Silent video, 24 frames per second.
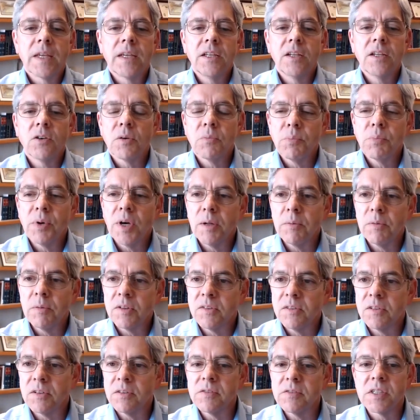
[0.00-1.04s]
in
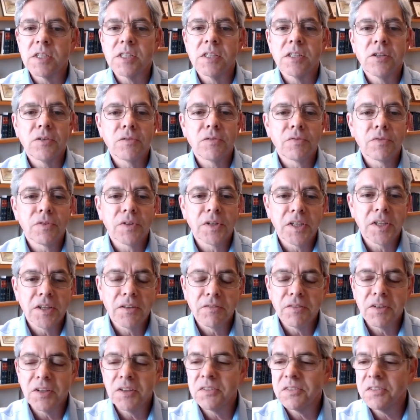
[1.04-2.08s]
public service loan
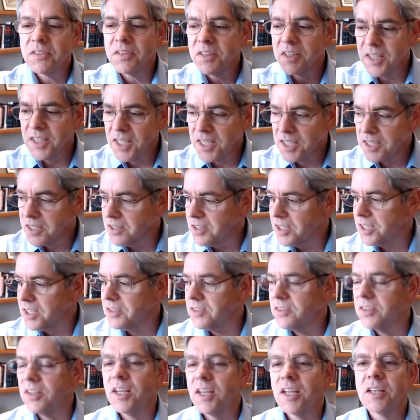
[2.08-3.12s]
forgiveness, at the end of the
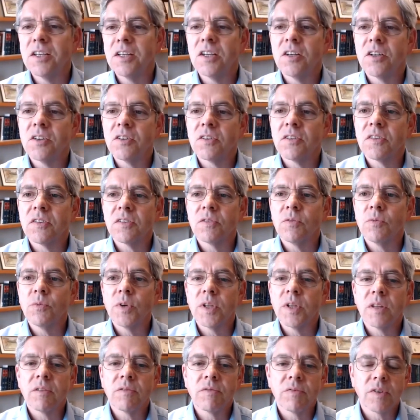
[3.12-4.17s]
10 years,
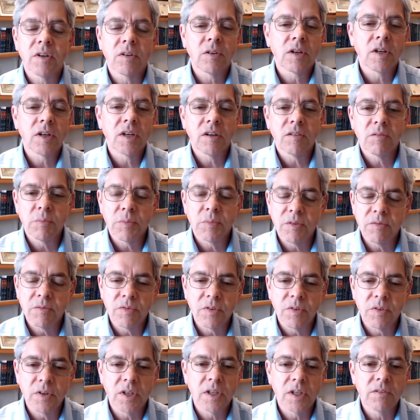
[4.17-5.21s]
when the federal government
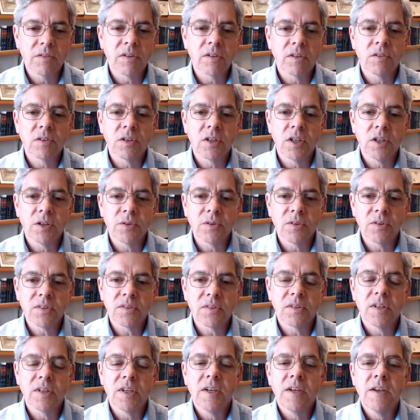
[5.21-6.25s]
forgives your
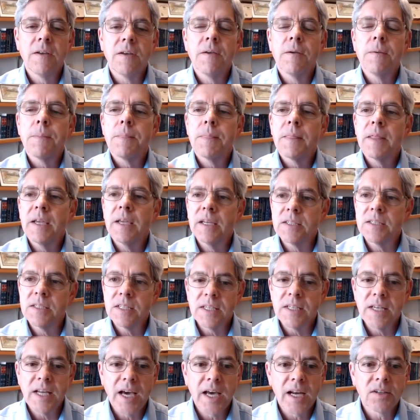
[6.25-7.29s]
loans,
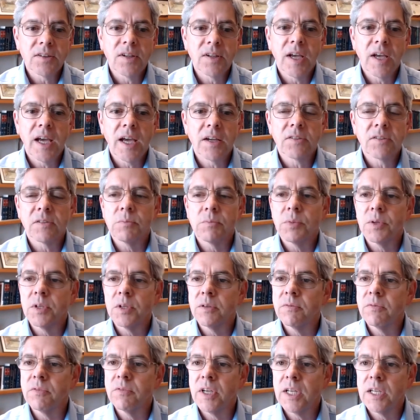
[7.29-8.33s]
It's not a
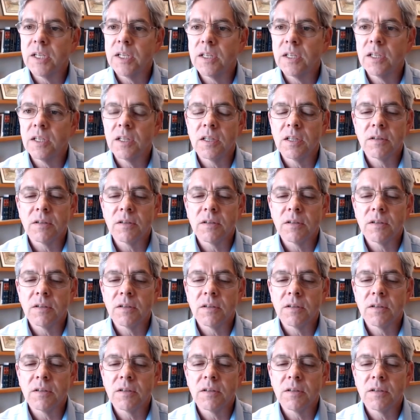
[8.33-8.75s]
taxable event.